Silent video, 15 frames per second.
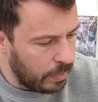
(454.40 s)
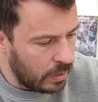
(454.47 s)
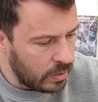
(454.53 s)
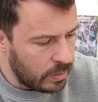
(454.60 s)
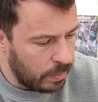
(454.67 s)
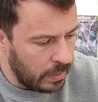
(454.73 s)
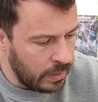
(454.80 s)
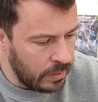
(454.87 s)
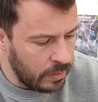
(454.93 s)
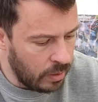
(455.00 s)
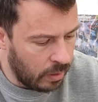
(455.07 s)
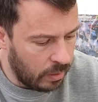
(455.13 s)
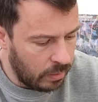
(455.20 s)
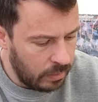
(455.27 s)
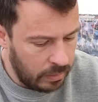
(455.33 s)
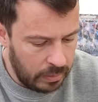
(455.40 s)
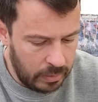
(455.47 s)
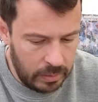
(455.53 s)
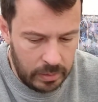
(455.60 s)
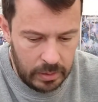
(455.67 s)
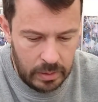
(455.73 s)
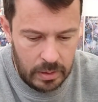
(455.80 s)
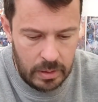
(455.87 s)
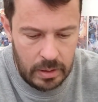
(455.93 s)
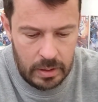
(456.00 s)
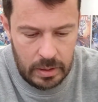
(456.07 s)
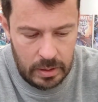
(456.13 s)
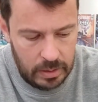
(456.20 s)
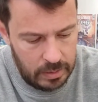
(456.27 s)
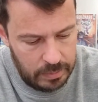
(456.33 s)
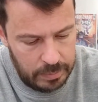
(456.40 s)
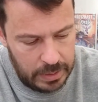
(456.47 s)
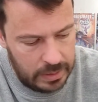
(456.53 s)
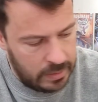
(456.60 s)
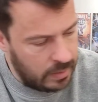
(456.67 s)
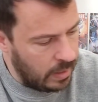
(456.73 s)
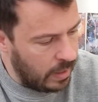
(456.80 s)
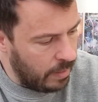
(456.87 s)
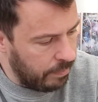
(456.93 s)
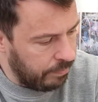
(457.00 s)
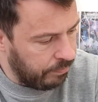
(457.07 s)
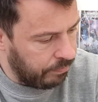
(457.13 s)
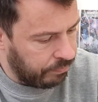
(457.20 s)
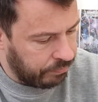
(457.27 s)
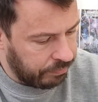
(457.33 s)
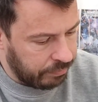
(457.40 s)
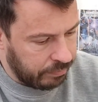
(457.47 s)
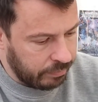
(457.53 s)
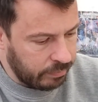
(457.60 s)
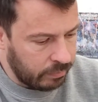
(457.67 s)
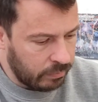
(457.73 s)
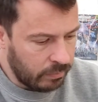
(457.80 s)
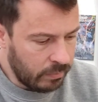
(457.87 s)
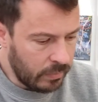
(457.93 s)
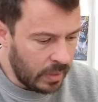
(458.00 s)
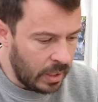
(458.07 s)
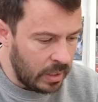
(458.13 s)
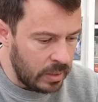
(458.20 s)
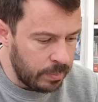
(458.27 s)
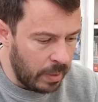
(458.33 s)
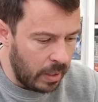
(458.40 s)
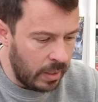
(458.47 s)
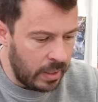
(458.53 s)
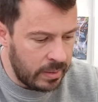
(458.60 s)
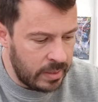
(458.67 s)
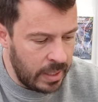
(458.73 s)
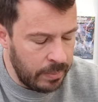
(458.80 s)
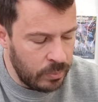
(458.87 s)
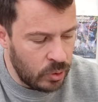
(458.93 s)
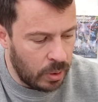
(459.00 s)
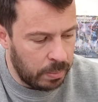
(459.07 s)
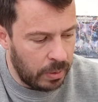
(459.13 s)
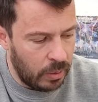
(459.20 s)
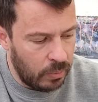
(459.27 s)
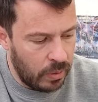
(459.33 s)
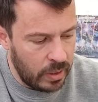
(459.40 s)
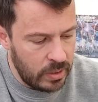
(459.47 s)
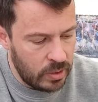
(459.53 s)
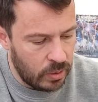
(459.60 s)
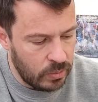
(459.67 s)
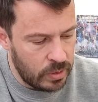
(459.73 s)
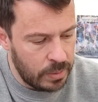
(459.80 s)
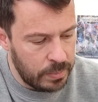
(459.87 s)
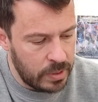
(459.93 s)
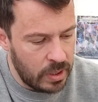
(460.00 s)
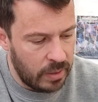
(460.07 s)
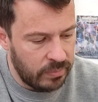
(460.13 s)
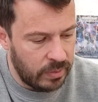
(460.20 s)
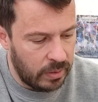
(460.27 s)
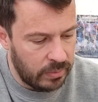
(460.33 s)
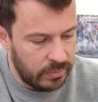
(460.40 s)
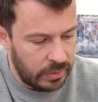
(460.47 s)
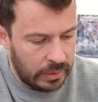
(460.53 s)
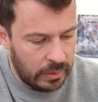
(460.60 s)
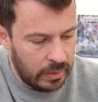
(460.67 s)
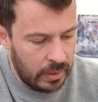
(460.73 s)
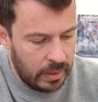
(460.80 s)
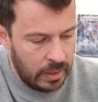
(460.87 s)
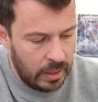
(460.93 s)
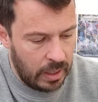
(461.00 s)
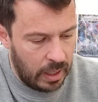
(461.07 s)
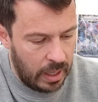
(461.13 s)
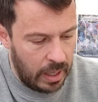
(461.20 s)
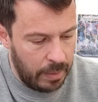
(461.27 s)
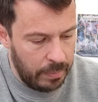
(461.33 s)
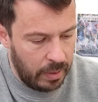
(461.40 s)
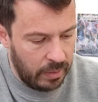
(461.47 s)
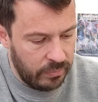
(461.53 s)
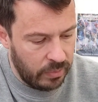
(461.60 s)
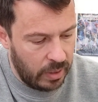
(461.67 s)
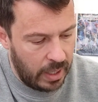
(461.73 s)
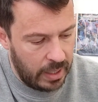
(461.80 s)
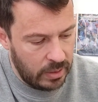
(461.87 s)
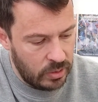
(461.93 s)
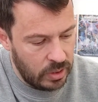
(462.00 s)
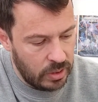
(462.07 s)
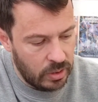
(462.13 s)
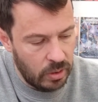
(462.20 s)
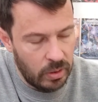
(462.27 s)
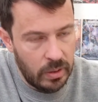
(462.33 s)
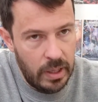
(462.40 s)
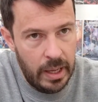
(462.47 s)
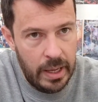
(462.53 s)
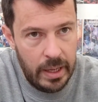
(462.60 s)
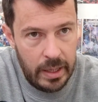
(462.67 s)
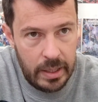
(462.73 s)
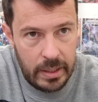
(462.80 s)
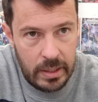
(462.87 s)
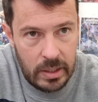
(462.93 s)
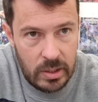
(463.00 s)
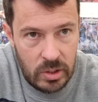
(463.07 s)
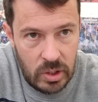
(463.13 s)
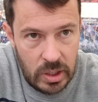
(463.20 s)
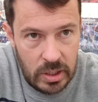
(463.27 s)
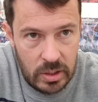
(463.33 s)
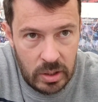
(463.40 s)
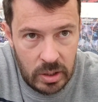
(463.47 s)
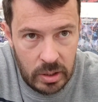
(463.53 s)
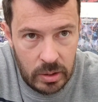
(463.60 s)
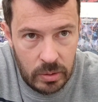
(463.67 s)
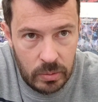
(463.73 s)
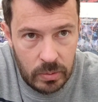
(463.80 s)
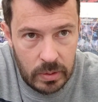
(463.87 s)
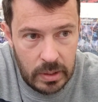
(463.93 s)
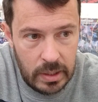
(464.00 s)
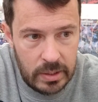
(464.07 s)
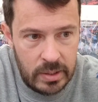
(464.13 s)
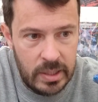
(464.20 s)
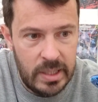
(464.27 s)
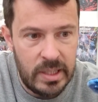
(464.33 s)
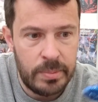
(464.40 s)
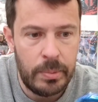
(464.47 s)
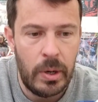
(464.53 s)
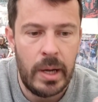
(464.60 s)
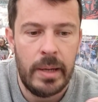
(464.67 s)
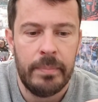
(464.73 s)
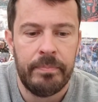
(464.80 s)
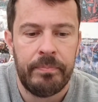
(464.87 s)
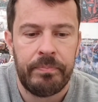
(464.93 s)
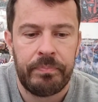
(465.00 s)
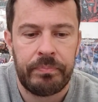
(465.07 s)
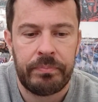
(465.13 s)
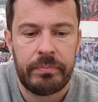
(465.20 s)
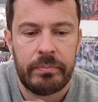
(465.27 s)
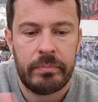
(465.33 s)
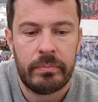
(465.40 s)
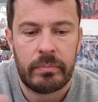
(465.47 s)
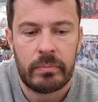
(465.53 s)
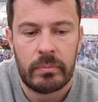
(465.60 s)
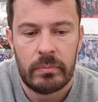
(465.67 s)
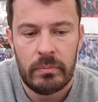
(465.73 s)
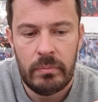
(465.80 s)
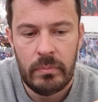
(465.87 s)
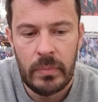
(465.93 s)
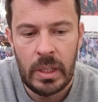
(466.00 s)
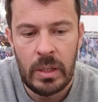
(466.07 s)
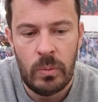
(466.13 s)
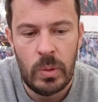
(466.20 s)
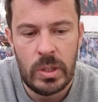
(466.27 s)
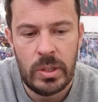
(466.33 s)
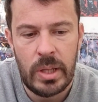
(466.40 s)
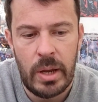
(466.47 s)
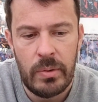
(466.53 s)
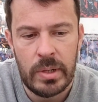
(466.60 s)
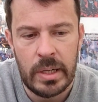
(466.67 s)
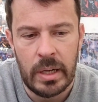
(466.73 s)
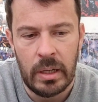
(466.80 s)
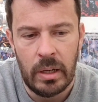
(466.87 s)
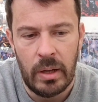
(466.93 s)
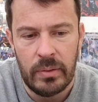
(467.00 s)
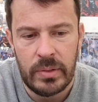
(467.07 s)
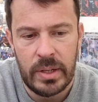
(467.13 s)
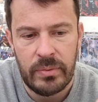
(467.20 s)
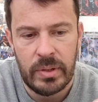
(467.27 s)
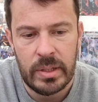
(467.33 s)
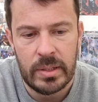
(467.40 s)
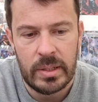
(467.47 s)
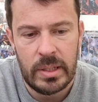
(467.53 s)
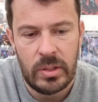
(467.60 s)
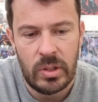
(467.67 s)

Possibly not, but as part of that same job lot where I sold some stuff off, I've actually got a G2 Sea Spray, which there isn't a lot of difference.